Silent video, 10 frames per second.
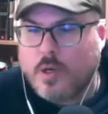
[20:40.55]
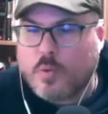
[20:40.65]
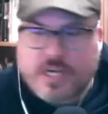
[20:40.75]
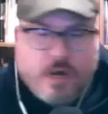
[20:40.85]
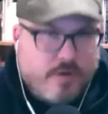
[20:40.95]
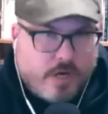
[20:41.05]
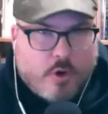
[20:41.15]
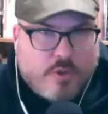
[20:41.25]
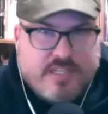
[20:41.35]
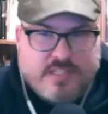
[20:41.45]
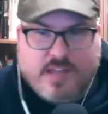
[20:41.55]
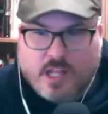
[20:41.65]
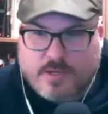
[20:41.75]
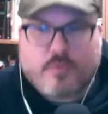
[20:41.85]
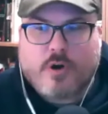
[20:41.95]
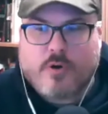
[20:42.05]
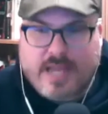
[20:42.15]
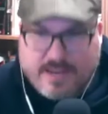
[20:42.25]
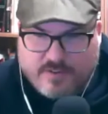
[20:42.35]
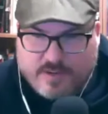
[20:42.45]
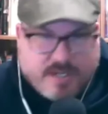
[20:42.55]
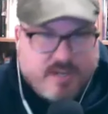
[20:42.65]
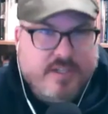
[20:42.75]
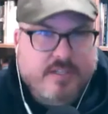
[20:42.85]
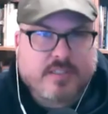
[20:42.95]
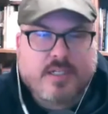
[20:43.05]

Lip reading: We don't know that Solomon wrote every bit of it,